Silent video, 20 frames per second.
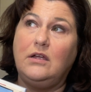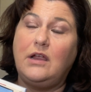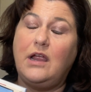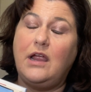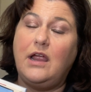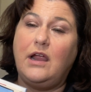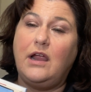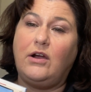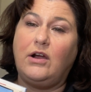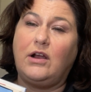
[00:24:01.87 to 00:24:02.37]

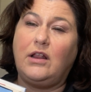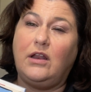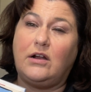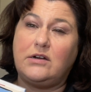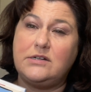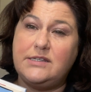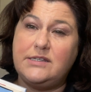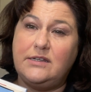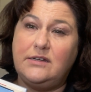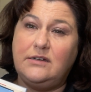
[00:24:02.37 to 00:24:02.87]
Erik
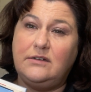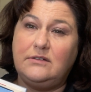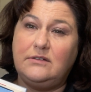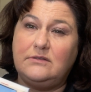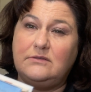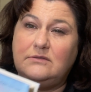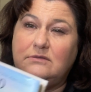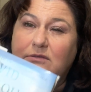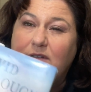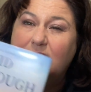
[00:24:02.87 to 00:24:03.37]
Larson.
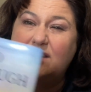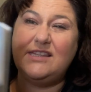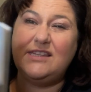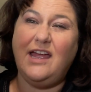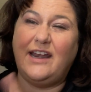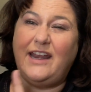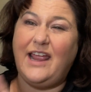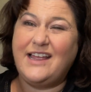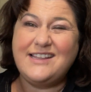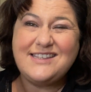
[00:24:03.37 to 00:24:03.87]
It's
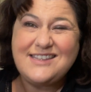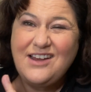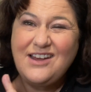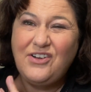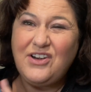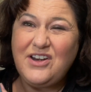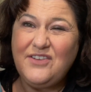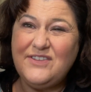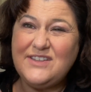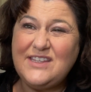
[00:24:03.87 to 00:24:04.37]
not as
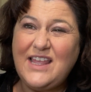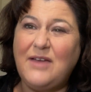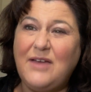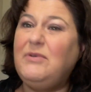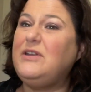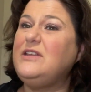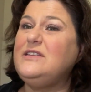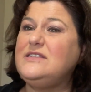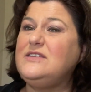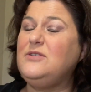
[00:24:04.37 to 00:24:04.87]
narrative as that,
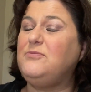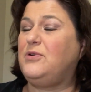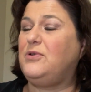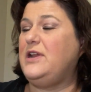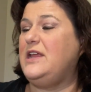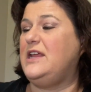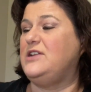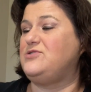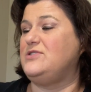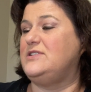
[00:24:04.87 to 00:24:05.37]
but it's still pretty
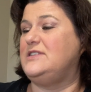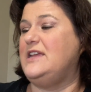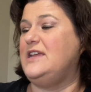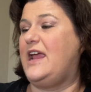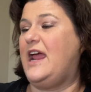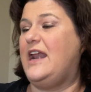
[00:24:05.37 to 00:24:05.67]
interesting.